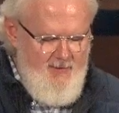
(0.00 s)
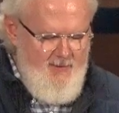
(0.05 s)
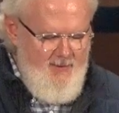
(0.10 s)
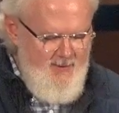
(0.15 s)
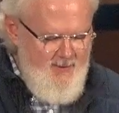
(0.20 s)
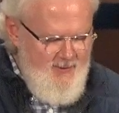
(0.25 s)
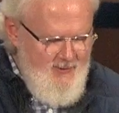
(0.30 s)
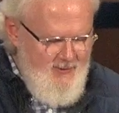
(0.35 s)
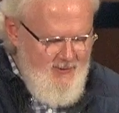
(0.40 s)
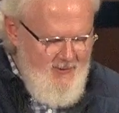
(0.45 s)

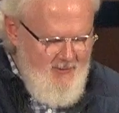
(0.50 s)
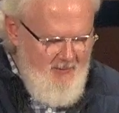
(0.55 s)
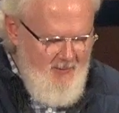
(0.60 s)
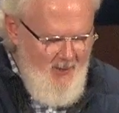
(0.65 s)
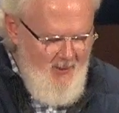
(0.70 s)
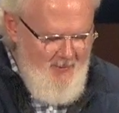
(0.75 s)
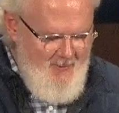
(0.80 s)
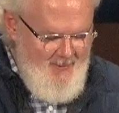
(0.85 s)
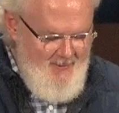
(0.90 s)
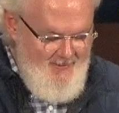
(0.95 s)
This is the
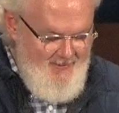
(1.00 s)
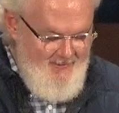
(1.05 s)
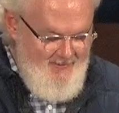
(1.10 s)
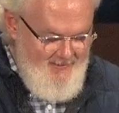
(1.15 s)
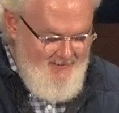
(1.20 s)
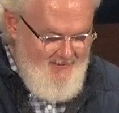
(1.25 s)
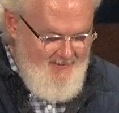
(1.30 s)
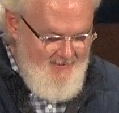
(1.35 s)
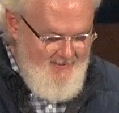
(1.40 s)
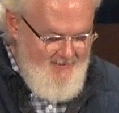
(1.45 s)
moment.
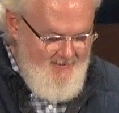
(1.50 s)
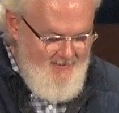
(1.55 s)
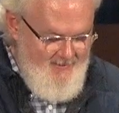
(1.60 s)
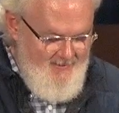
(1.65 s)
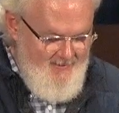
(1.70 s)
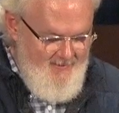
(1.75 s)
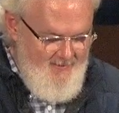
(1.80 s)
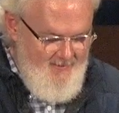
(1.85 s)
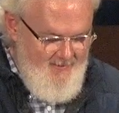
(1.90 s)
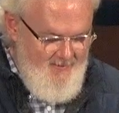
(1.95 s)

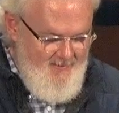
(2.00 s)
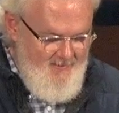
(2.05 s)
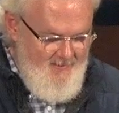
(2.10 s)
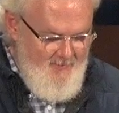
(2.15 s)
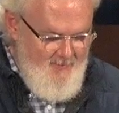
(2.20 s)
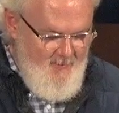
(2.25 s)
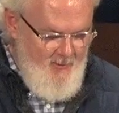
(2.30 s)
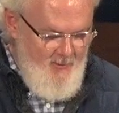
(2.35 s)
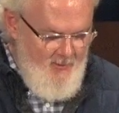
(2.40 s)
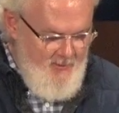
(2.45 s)

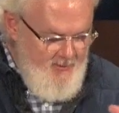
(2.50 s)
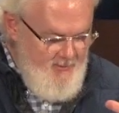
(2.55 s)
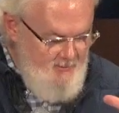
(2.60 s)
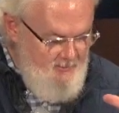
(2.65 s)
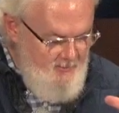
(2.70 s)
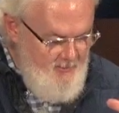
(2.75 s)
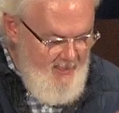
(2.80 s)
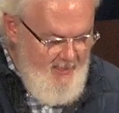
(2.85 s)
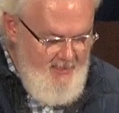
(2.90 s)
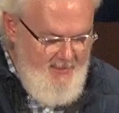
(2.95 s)
We want you
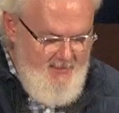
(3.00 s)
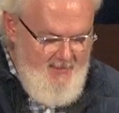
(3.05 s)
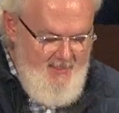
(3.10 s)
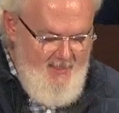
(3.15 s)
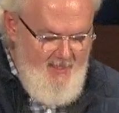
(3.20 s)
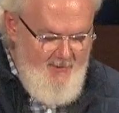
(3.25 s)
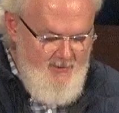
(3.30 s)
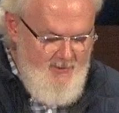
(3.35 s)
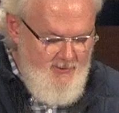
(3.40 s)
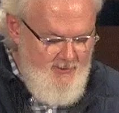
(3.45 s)
to write it
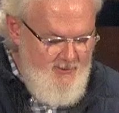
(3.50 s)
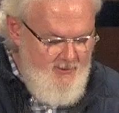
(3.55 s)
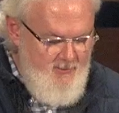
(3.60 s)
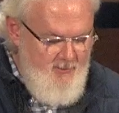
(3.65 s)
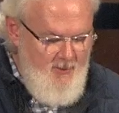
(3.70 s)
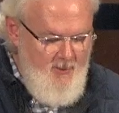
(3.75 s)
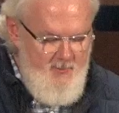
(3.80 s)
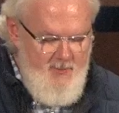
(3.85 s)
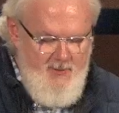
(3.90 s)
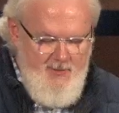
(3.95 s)
down. This is the
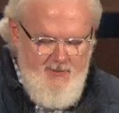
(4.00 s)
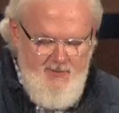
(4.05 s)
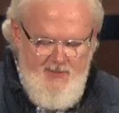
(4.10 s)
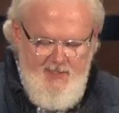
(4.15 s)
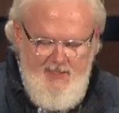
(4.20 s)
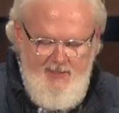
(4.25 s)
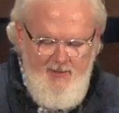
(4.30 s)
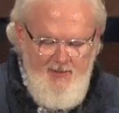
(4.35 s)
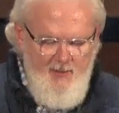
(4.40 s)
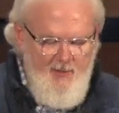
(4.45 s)
moment you
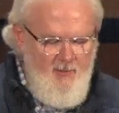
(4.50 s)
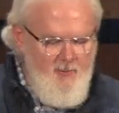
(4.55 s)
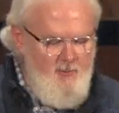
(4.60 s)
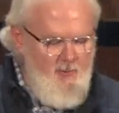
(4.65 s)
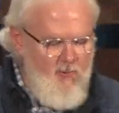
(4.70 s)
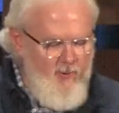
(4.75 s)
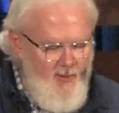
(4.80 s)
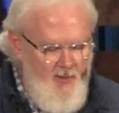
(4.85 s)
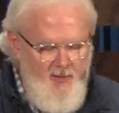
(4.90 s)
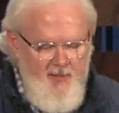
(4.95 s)
said, no
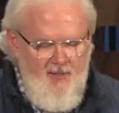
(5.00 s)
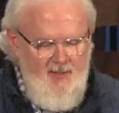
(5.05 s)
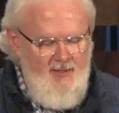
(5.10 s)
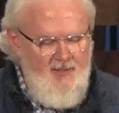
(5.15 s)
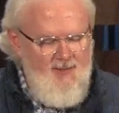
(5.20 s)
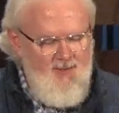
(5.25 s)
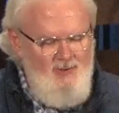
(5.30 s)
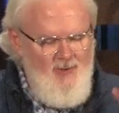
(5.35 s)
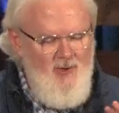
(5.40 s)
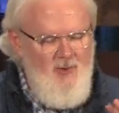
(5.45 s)
more
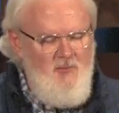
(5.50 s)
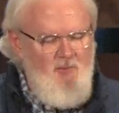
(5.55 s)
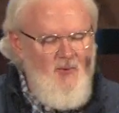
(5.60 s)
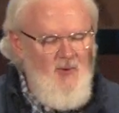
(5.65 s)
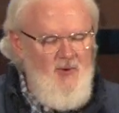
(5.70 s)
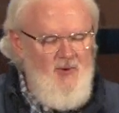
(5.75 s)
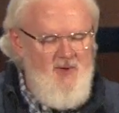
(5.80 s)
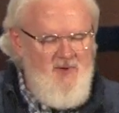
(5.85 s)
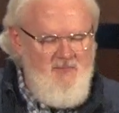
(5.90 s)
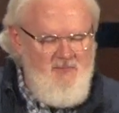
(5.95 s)

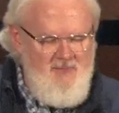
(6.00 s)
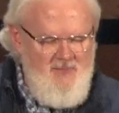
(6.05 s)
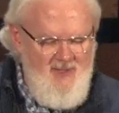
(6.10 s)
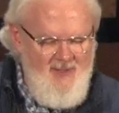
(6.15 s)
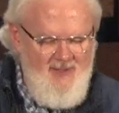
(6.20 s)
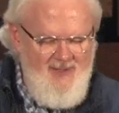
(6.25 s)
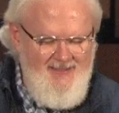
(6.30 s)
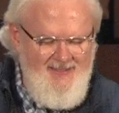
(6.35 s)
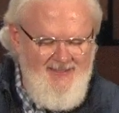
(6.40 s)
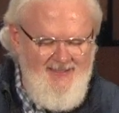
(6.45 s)
of
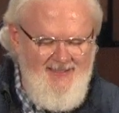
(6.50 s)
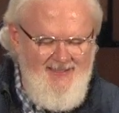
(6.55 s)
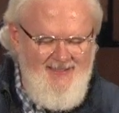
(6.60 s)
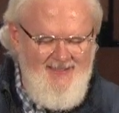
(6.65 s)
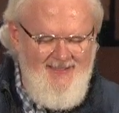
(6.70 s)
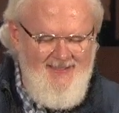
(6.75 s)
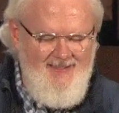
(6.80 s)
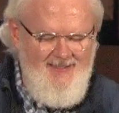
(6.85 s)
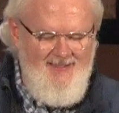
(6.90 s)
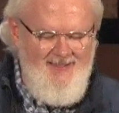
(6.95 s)

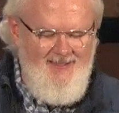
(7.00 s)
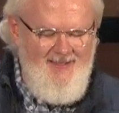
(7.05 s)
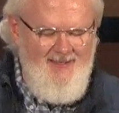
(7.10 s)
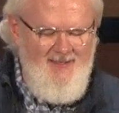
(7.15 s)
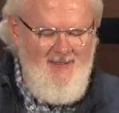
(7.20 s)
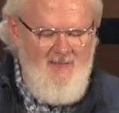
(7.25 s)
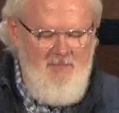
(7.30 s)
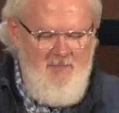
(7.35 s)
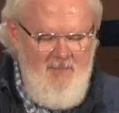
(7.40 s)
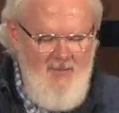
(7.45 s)
building
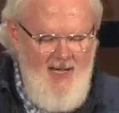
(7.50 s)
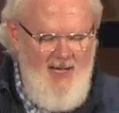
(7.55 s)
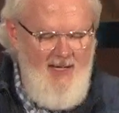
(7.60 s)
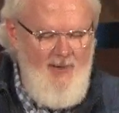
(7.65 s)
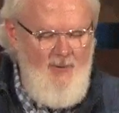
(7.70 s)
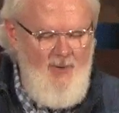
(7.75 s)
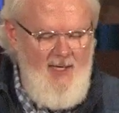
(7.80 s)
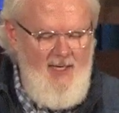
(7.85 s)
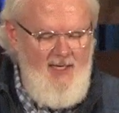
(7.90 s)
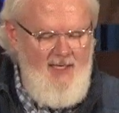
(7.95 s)
my
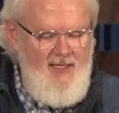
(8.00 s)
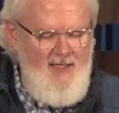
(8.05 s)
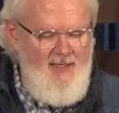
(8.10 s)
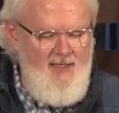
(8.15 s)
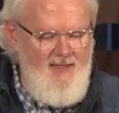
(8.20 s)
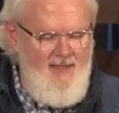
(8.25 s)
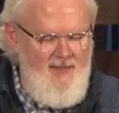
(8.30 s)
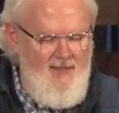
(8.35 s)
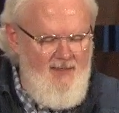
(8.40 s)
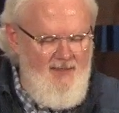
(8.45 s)
way.
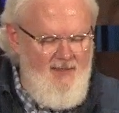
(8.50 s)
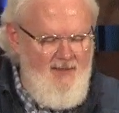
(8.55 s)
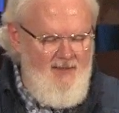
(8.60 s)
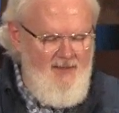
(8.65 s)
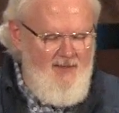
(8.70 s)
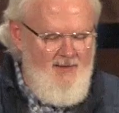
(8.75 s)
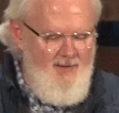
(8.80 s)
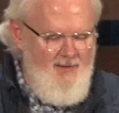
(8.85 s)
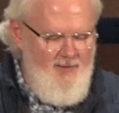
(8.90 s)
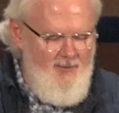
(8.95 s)

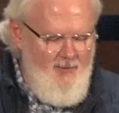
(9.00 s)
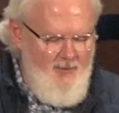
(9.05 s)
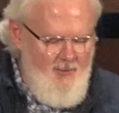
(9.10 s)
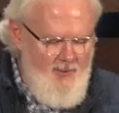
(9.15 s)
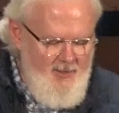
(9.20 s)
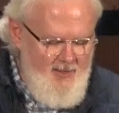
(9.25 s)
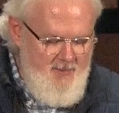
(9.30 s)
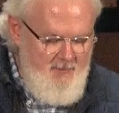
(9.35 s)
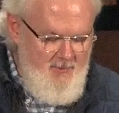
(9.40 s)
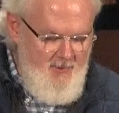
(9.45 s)
We're
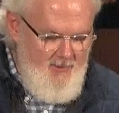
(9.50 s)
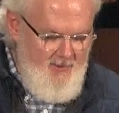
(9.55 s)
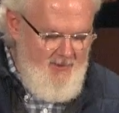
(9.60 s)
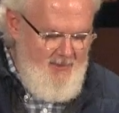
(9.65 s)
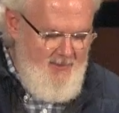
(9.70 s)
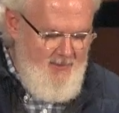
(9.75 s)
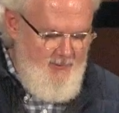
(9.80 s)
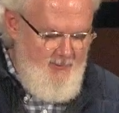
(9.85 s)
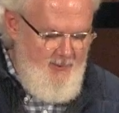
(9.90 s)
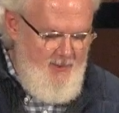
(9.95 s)
going to build
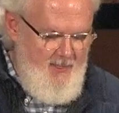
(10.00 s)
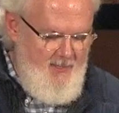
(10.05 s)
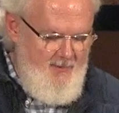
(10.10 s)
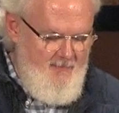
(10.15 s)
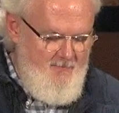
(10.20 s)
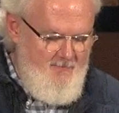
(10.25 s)
his way.